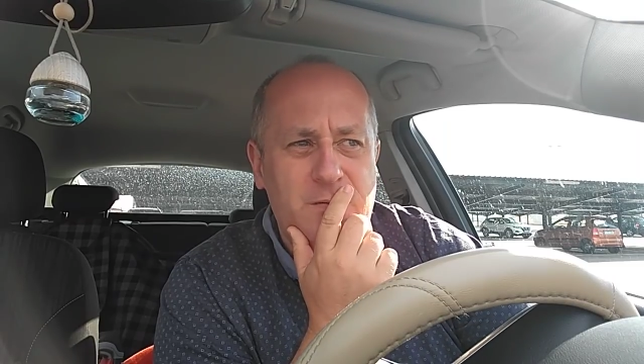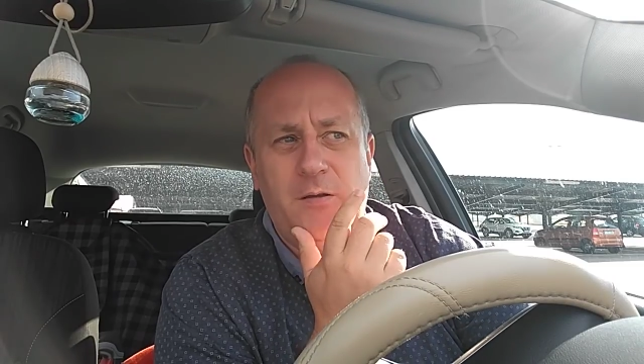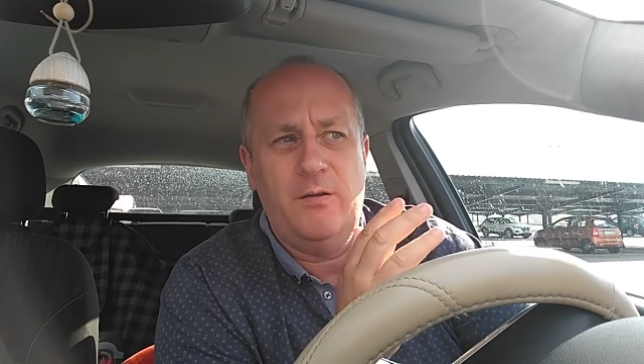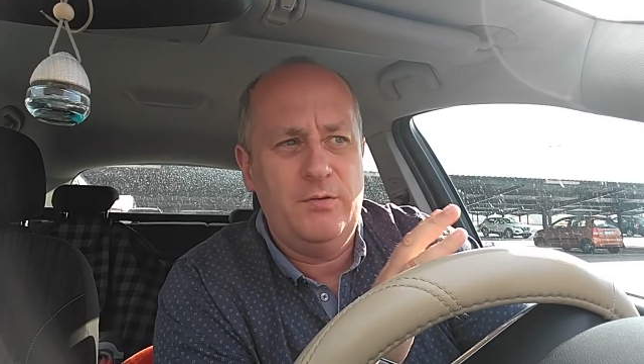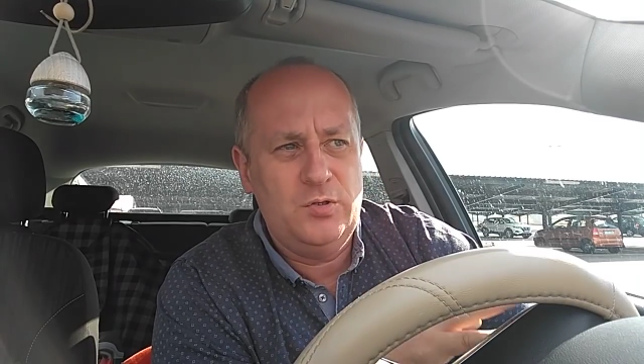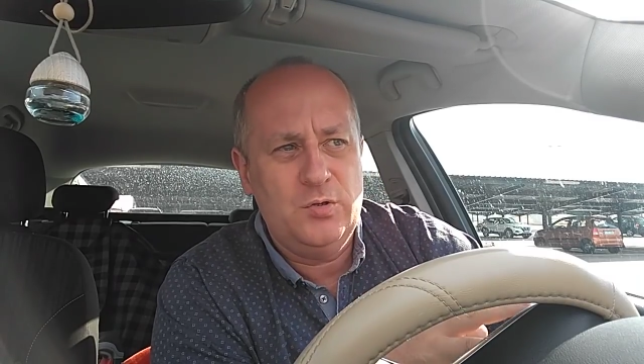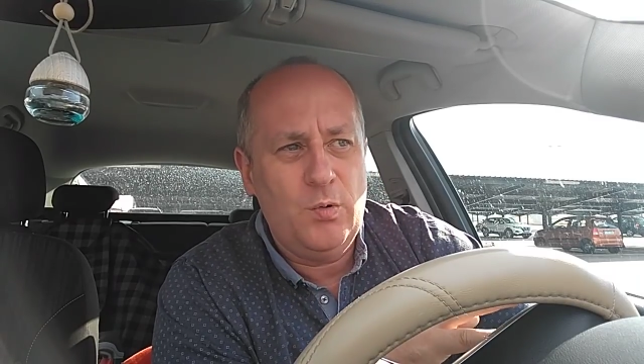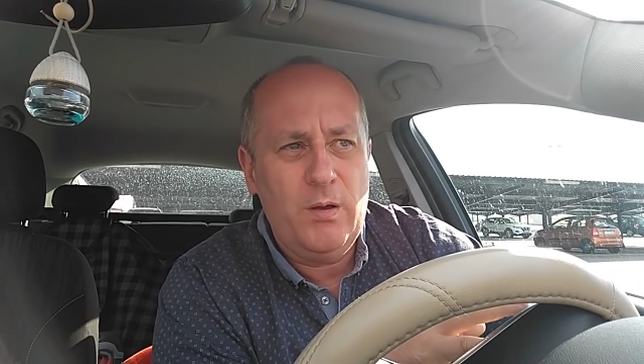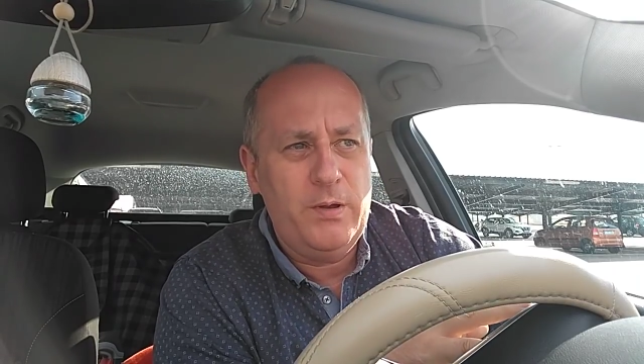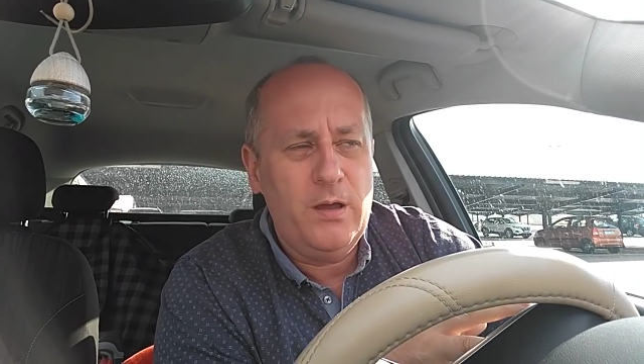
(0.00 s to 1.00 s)
don't know if it's just
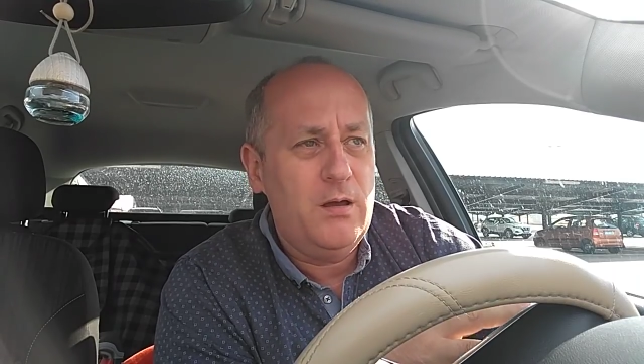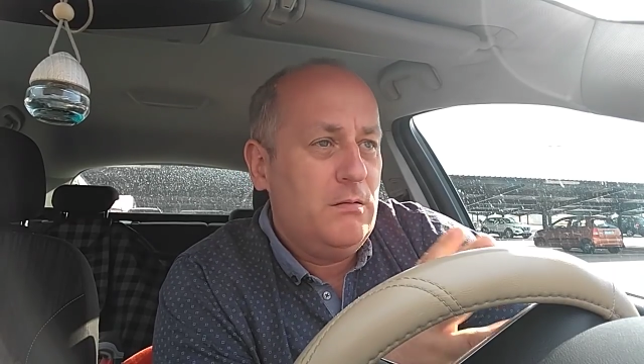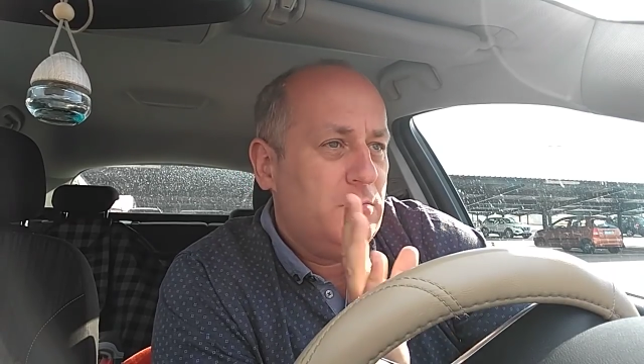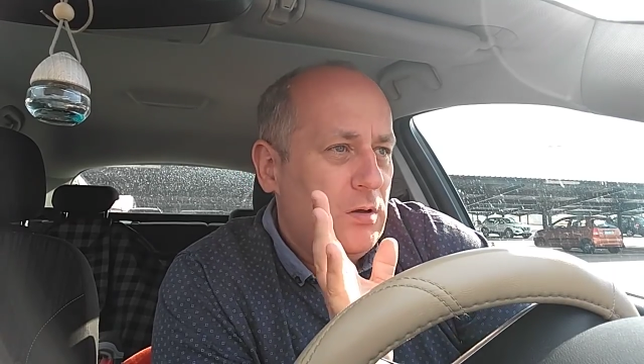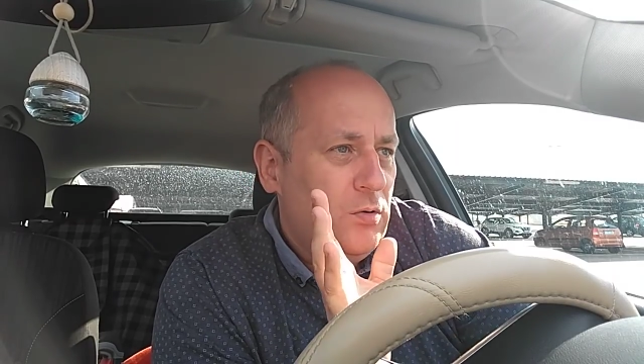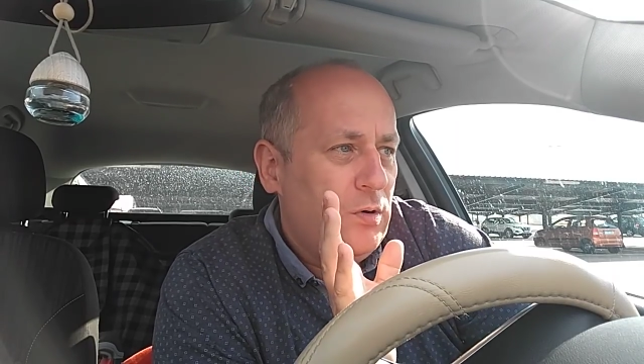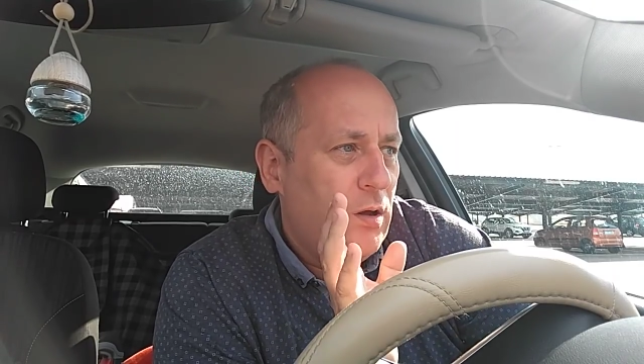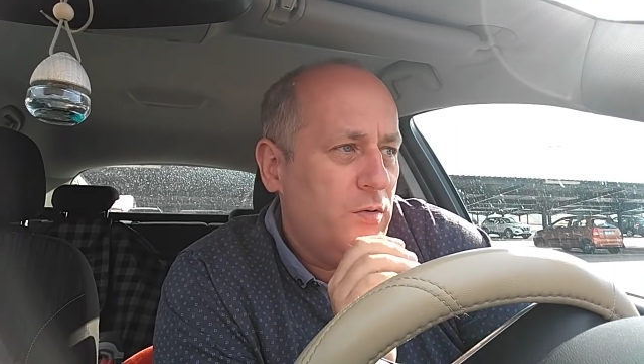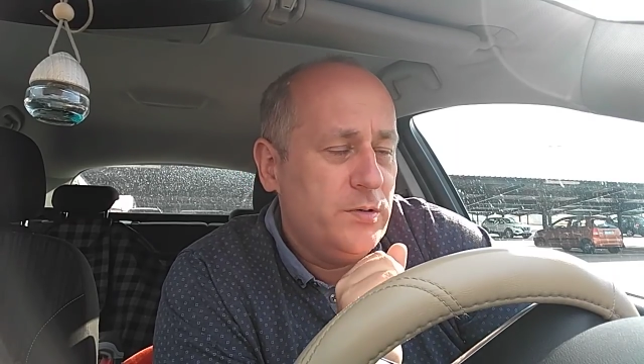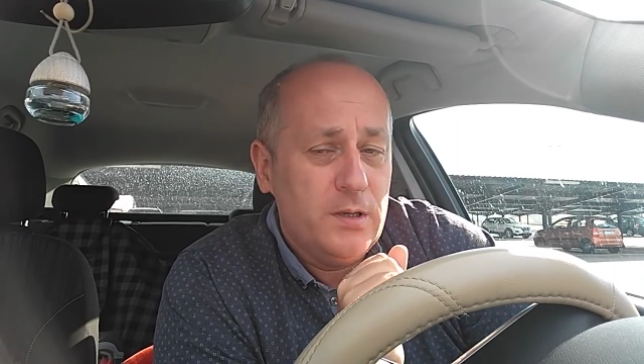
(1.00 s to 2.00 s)
where we are, who
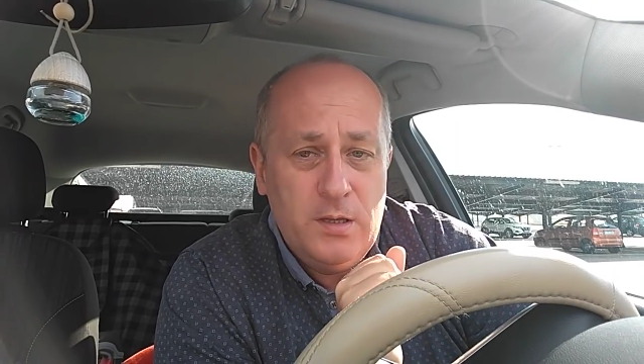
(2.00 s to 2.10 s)
knows.